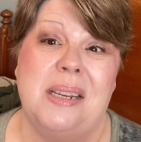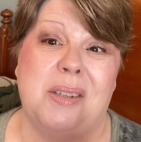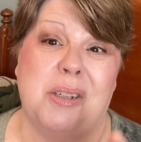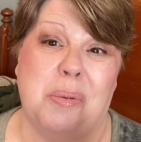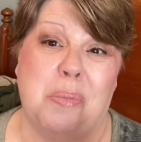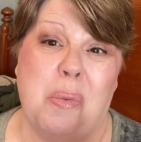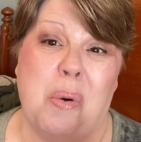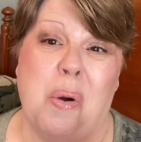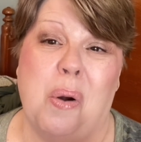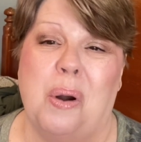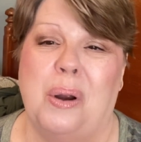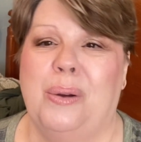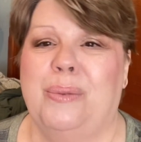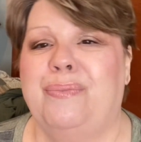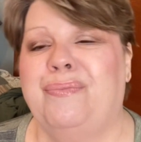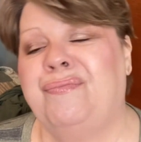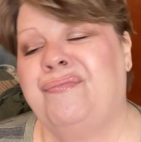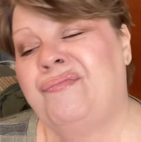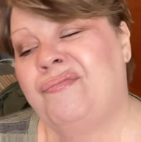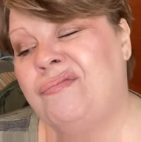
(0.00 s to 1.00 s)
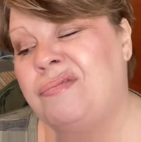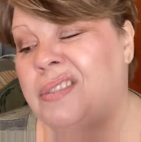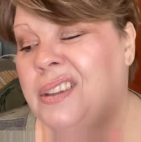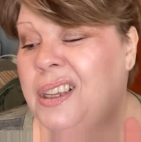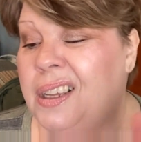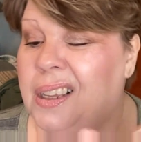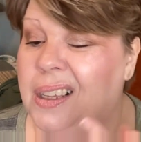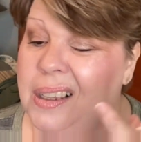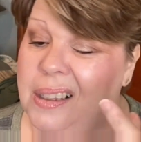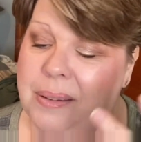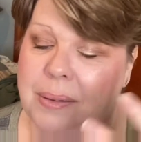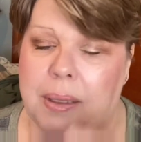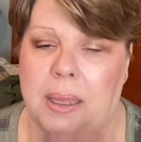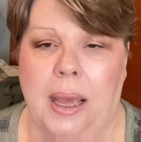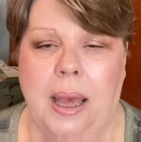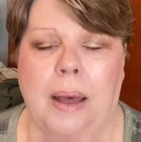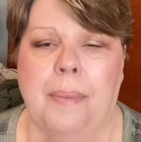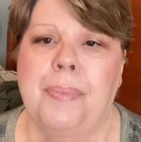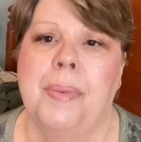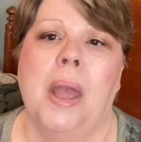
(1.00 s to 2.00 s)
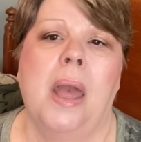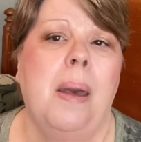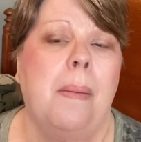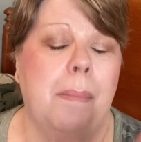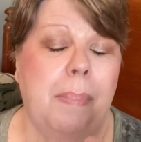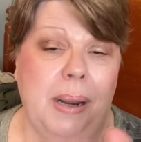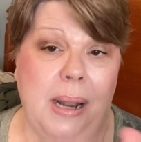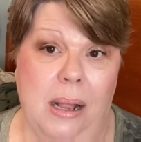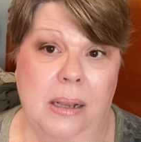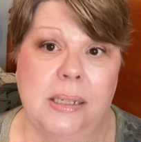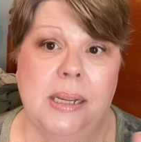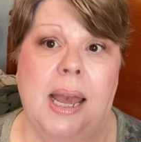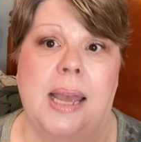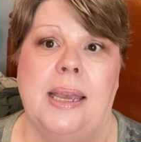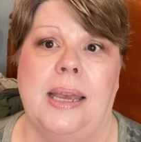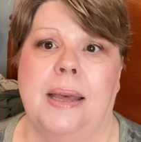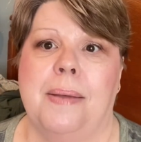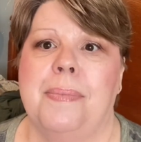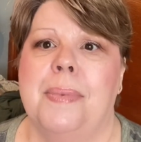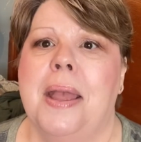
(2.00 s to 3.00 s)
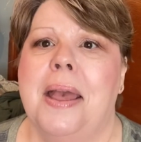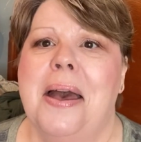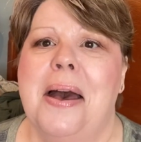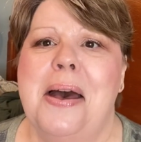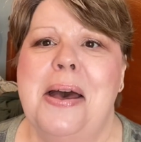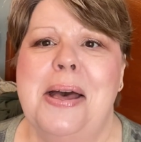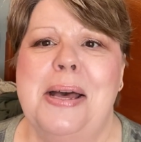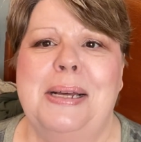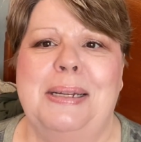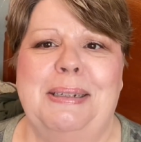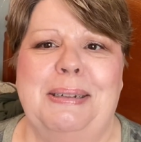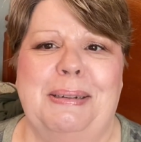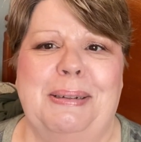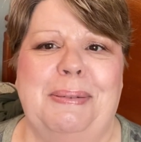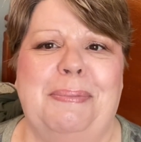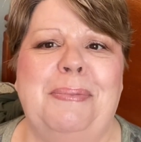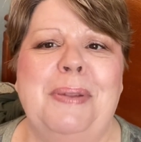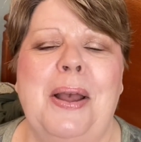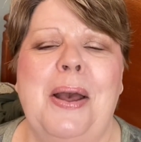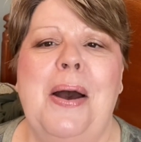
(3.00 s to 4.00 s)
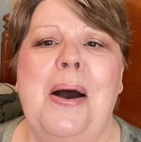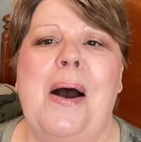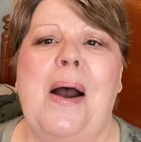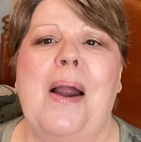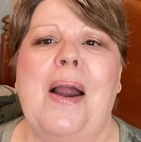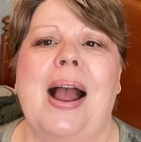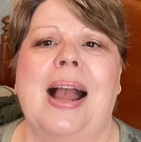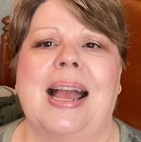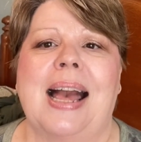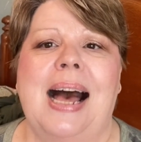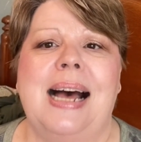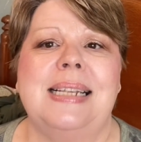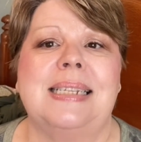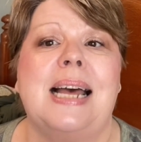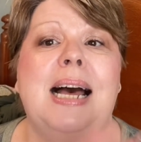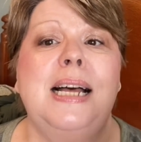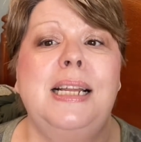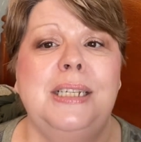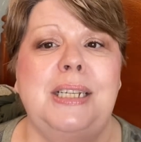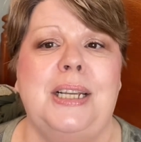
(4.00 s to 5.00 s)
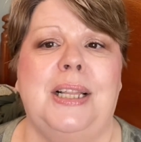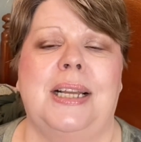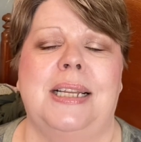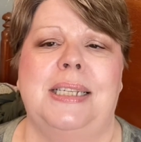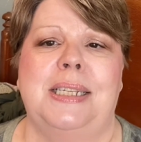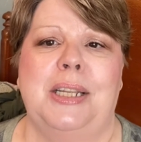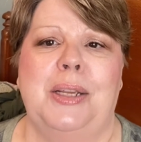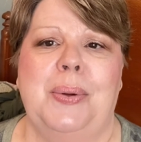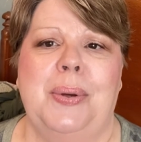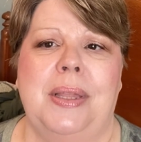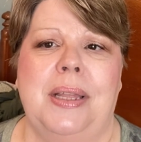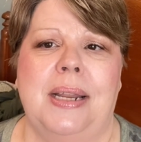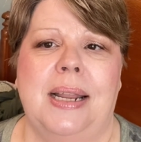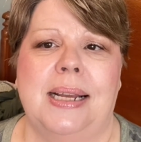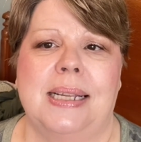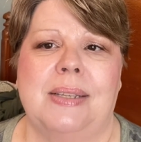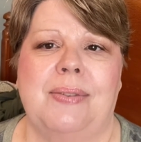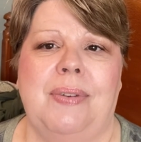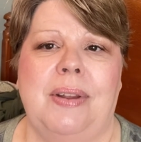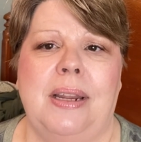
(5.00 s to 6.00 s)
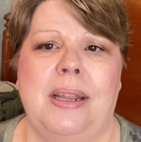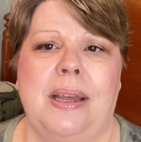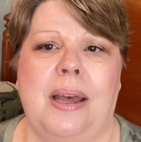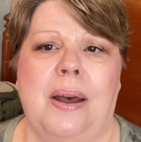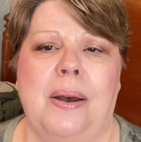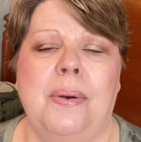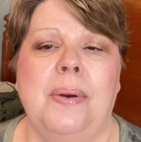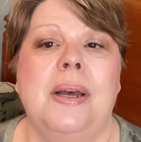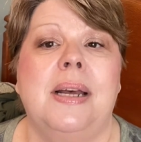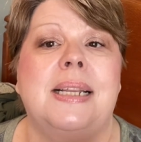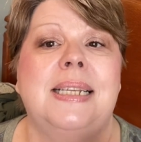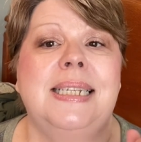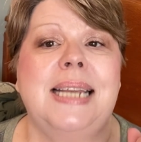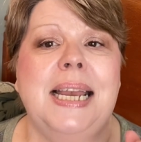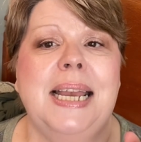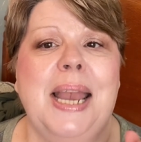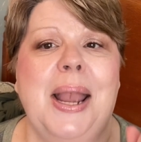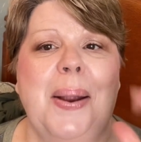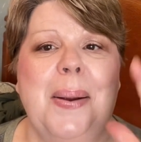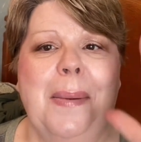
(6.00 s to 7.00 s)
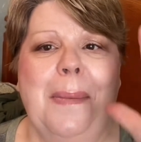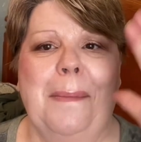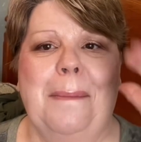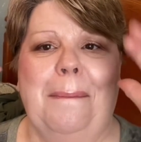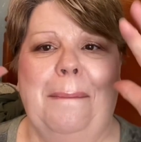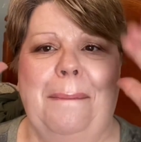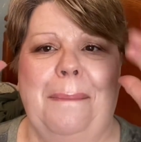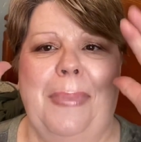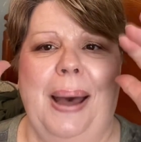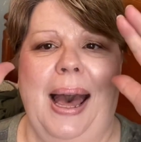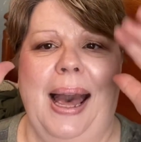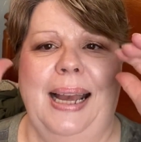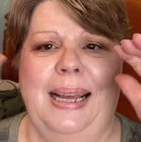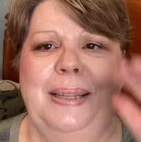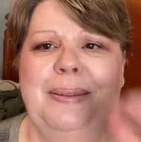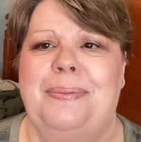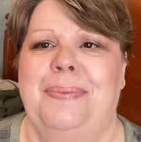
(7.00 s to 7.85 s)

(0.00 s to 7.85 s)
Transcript: tomorrow. Yeah, but I'll take it. All right, guys, until I see you in the next video, take care. Bye.